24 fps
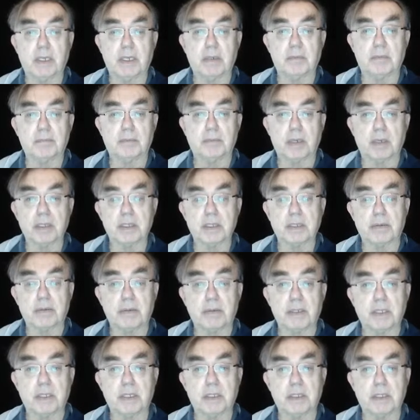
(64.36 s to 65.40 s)
uh, once they're
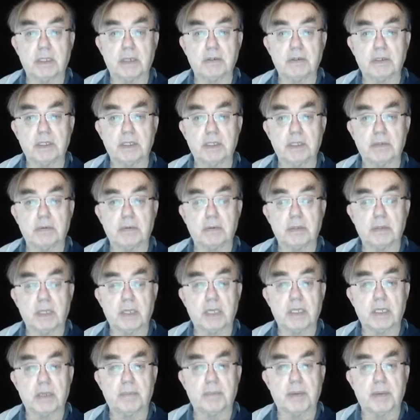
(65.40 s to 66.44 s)
in a NoSQL
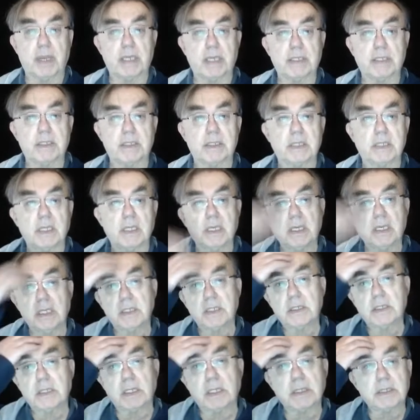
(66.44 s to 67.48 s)
database,
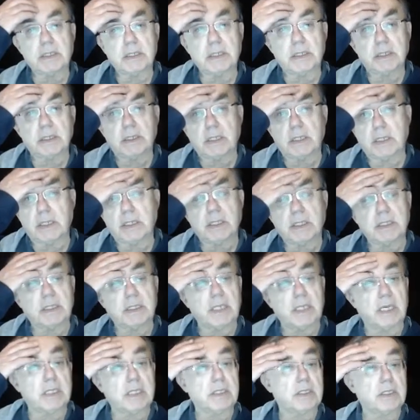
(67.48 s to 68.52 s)
such as uh,
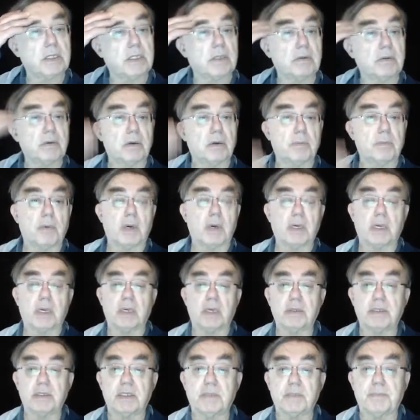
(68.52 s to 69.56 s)
Cassandra or
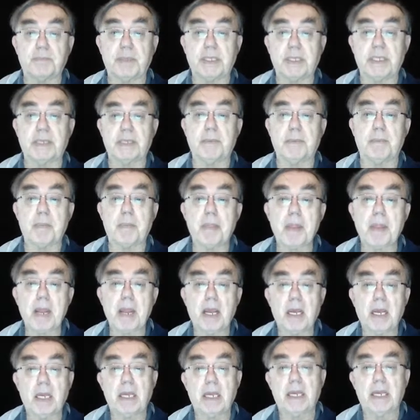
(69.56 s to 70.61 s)
MongoDB,
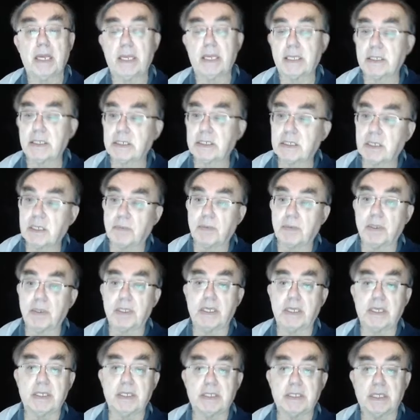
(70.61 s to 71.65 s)
it is somewhat
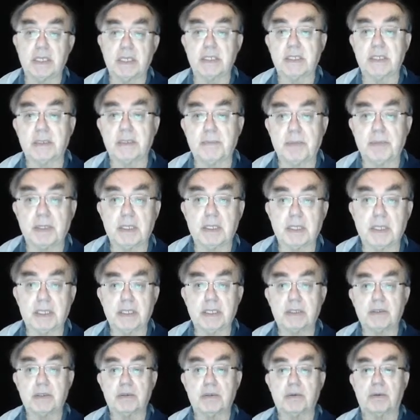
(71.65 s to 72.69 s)
easier
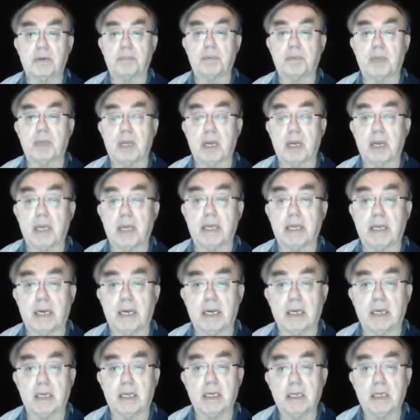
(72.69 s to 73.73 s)
typically to apply
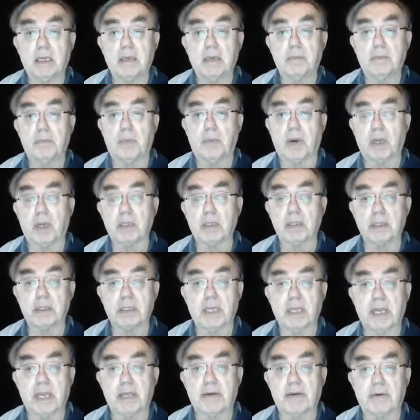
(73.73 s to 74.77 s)
uh, modern
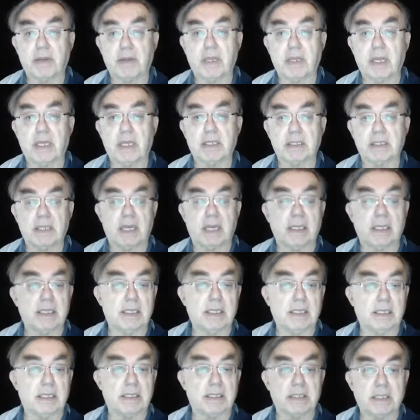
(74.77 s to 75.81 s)
data and
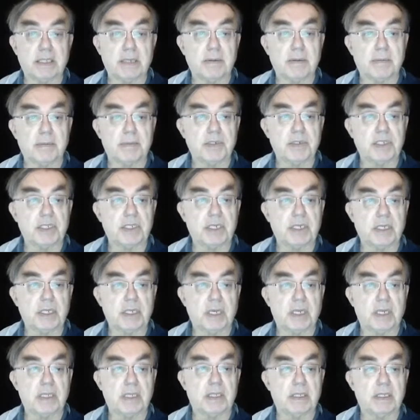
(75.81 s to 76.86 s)
analytics and machine
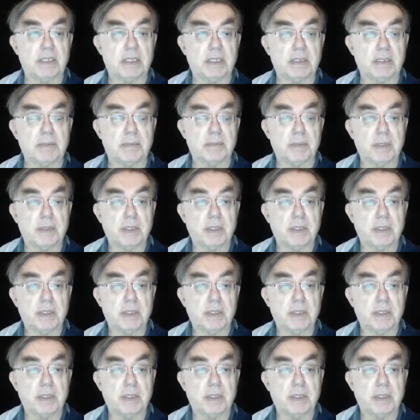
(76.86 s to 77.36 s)
learning to them.